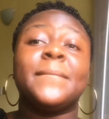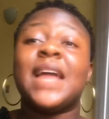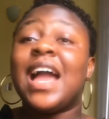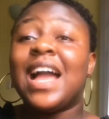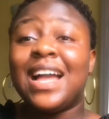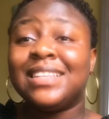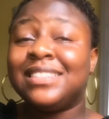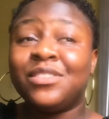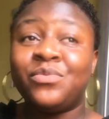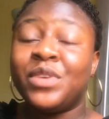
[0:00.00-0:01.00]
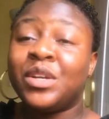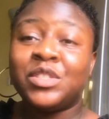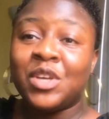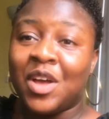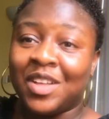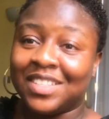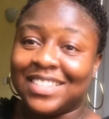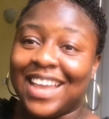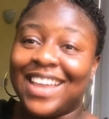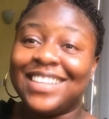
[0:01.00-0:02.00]
are the realtors,
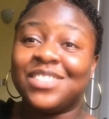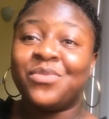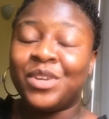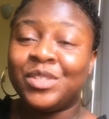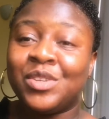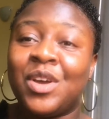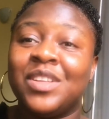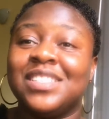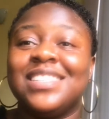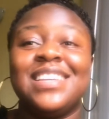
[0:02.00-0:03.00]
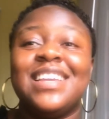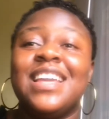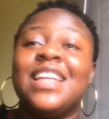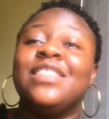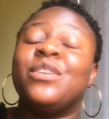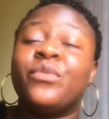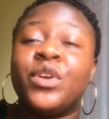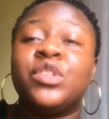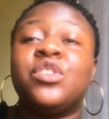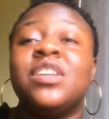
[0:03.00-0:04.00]
guys. Realtors,
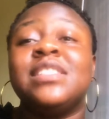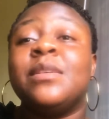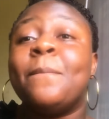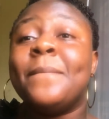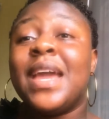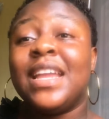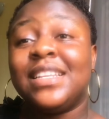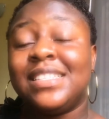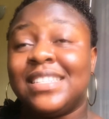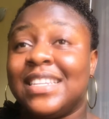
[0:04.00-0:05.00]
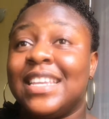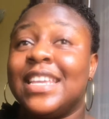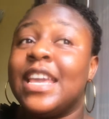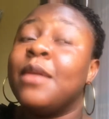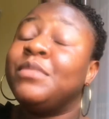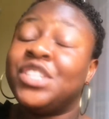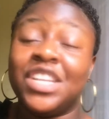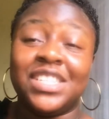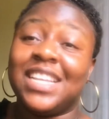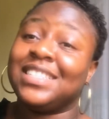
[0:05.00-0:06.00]
the main game
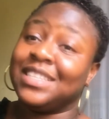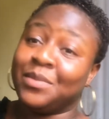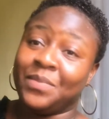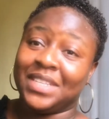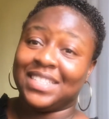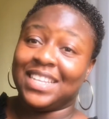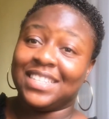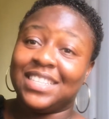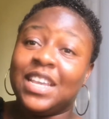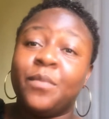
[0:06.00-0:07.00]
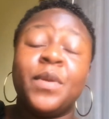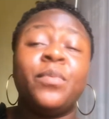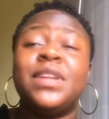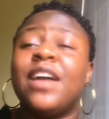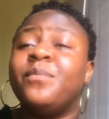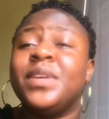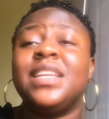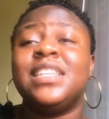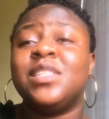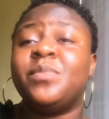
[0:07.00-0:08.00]
changers in the business. People that have been
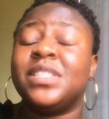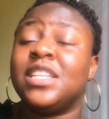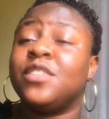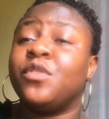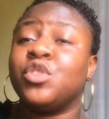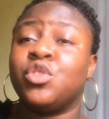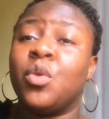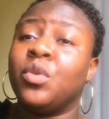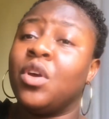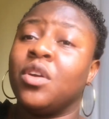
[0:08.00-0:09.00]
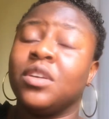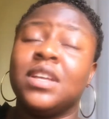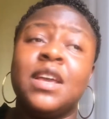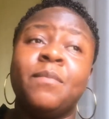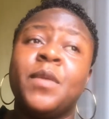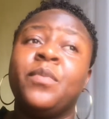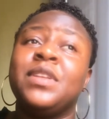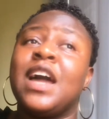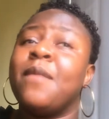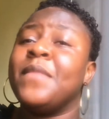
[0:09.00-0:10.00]
in this business for so long, people
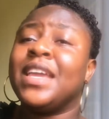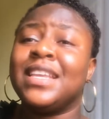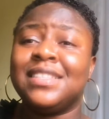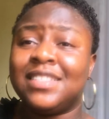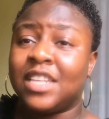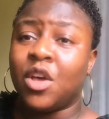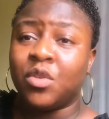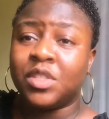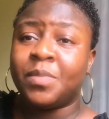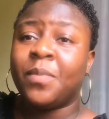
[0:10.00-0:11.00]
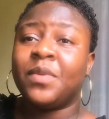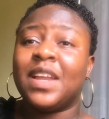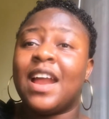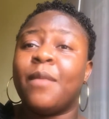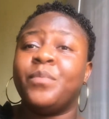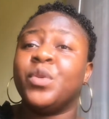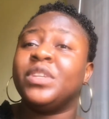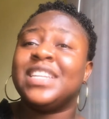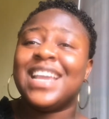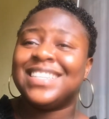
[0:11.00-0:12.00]
that are making sales, people that are
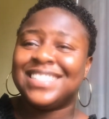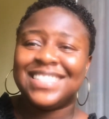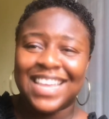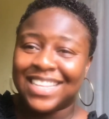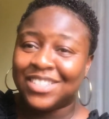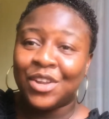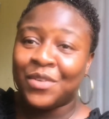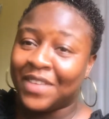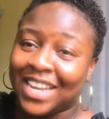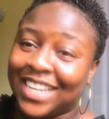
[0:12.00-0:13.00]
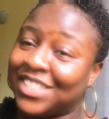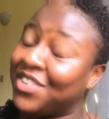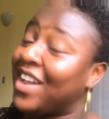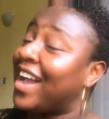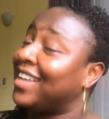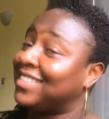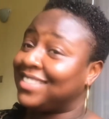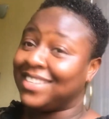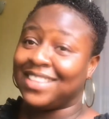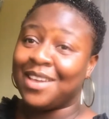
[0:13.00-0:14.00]
building estates all over Nigeria, I
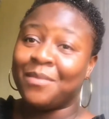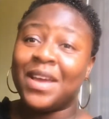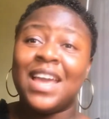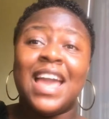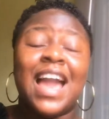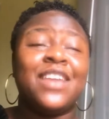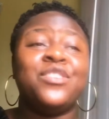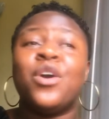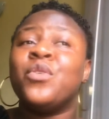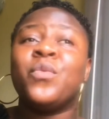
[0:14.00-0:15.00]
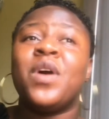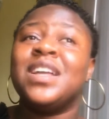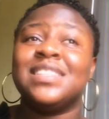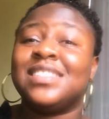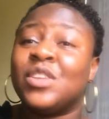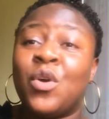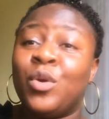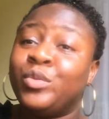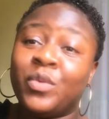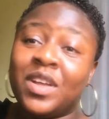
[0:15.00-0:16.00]
see them. Young ones,
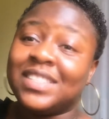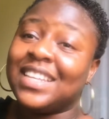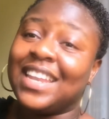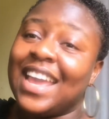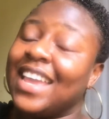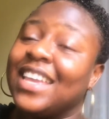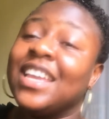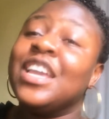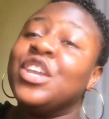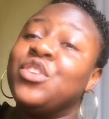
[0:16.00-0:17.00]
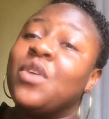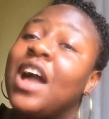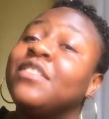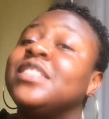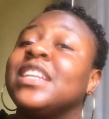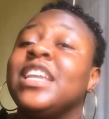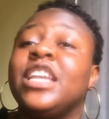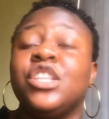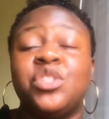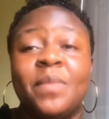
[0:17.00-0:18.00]
old ones alike, you have to click
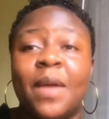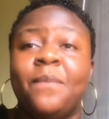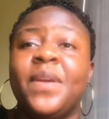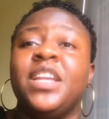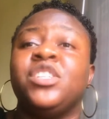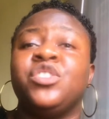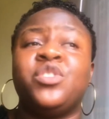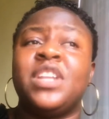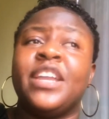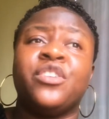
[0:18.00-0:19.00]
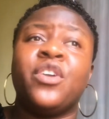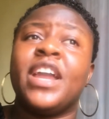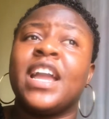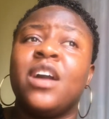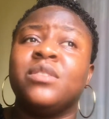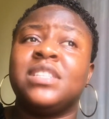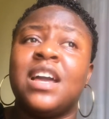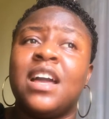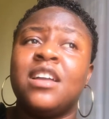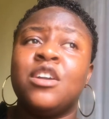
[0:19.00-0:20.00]
into my page so that you don't
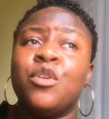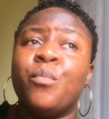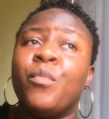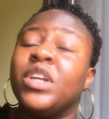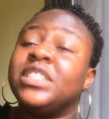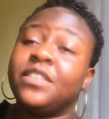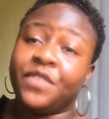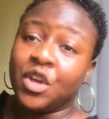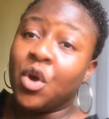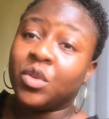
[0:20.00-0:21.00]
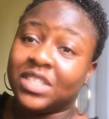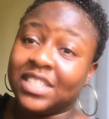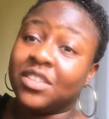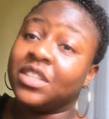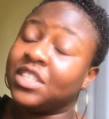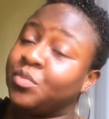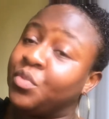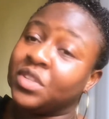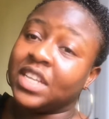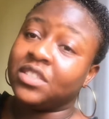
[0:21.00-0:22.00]
encounter much difficulties on this
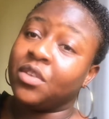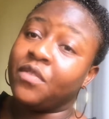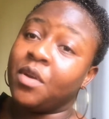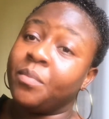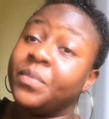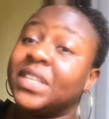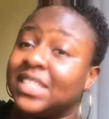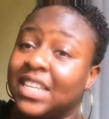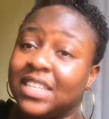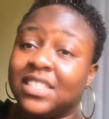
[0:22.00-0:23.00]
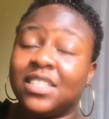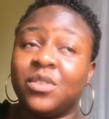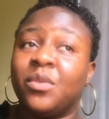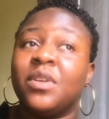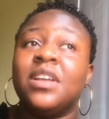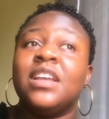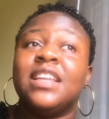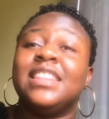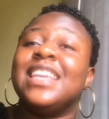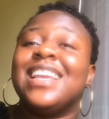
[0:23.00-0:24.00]
process of business, you know,
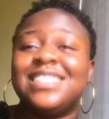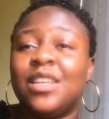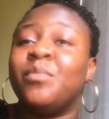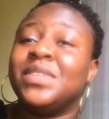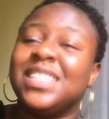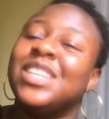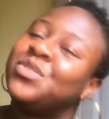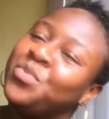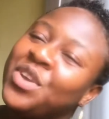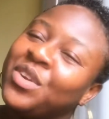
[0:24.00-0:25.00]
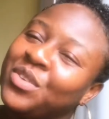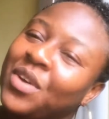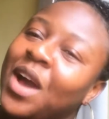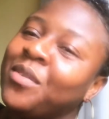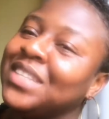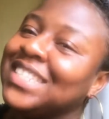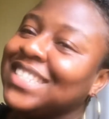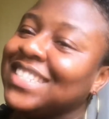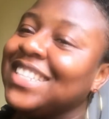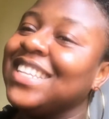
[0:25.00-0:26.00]
the estate business. We all know how it is.